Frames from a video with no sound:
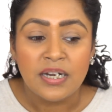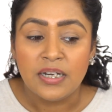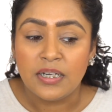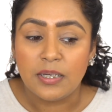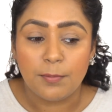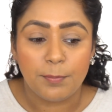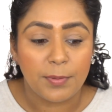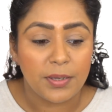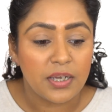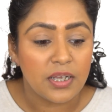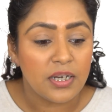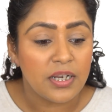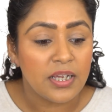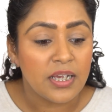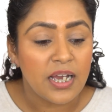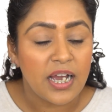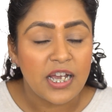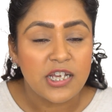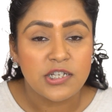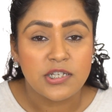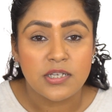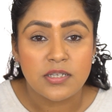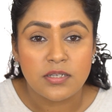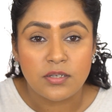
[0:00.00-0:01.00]
Typically,
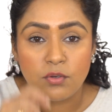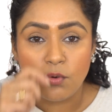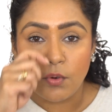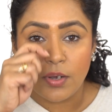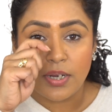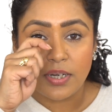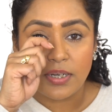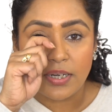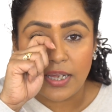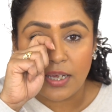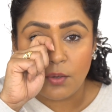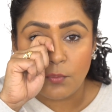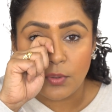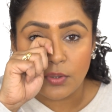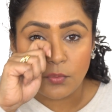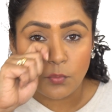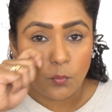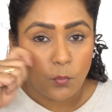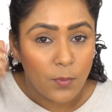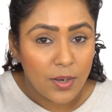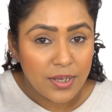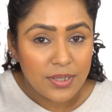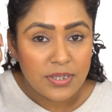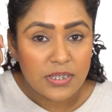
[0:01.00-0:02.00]
I just go in like with
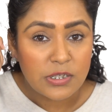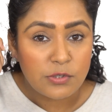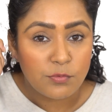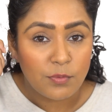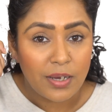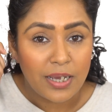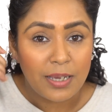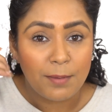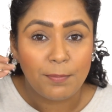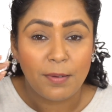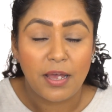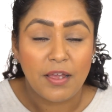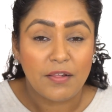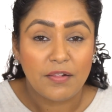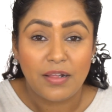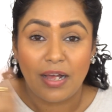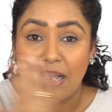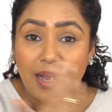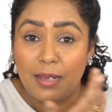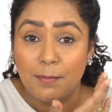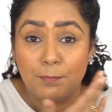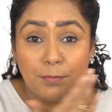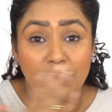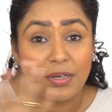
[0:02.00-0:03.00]
one swipe and
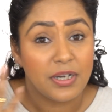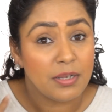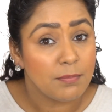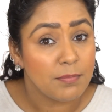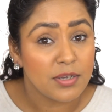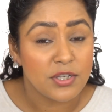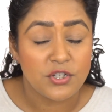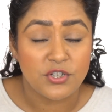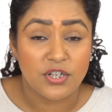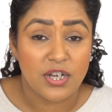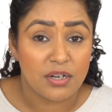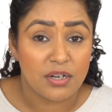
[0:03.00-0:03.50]
I'm pretty much